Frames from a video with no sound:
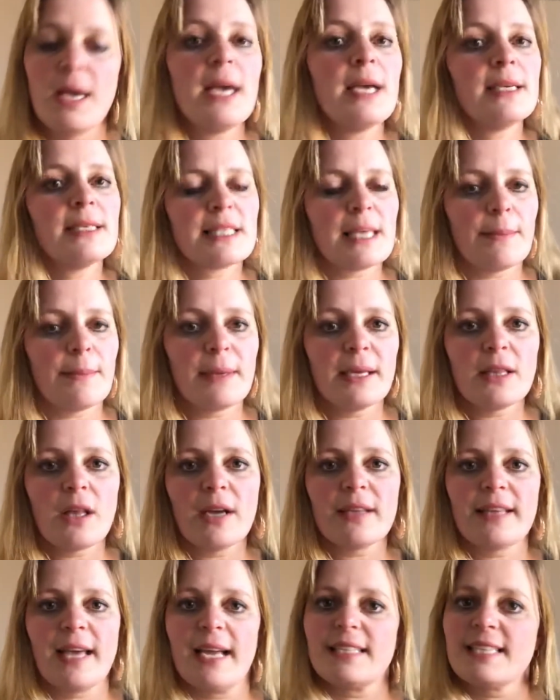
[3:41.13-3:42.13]
Something like
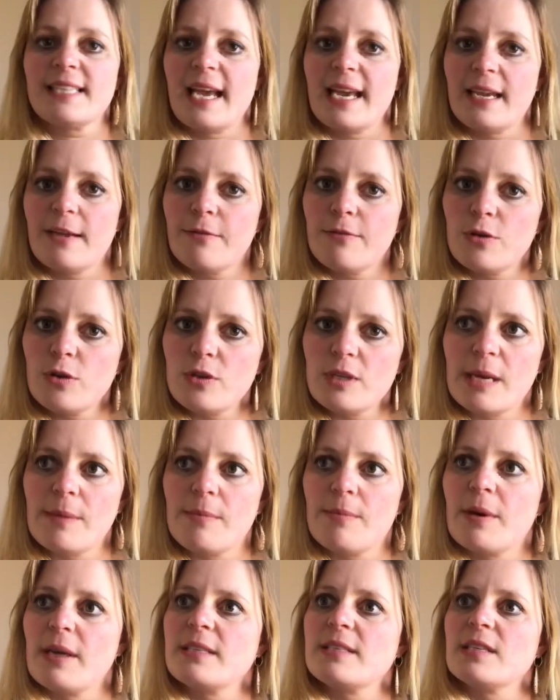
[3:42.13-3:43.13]
that. Take a few deep
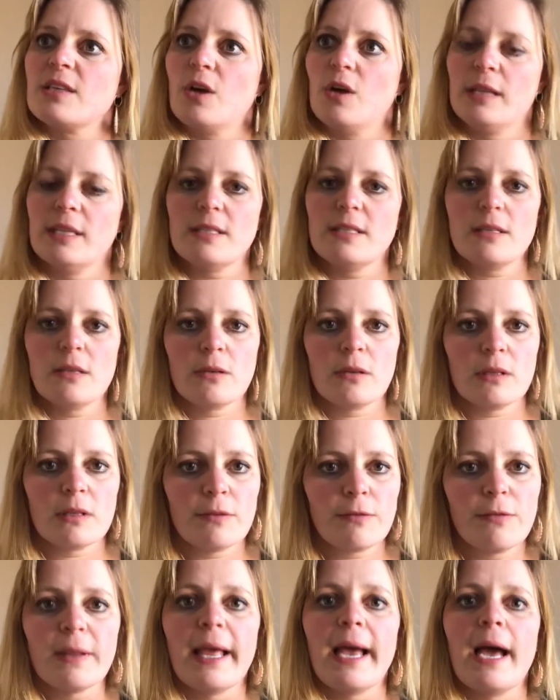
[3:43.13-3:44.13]
breaths and go, let's look at the
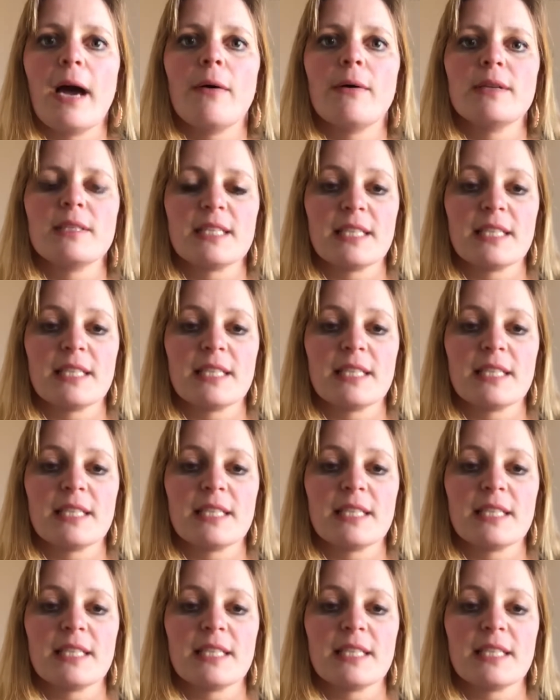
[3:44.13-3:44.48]
flowers.